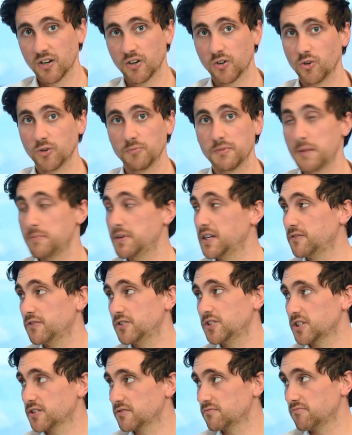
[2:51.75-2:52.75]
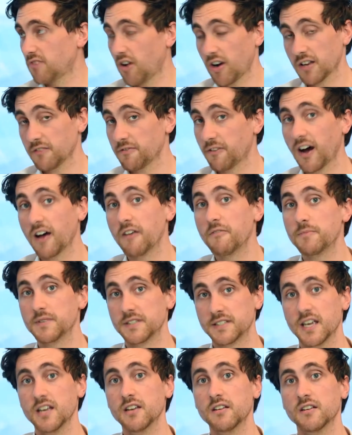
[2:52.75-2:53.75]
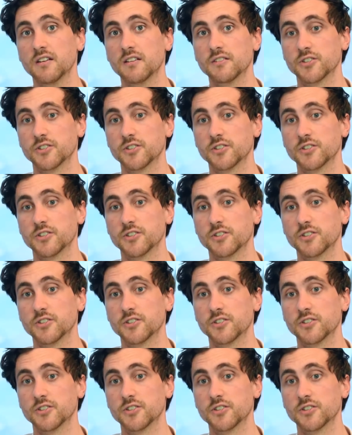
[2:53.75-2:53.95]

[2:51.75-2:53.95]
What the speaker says: or maybe even just 95%,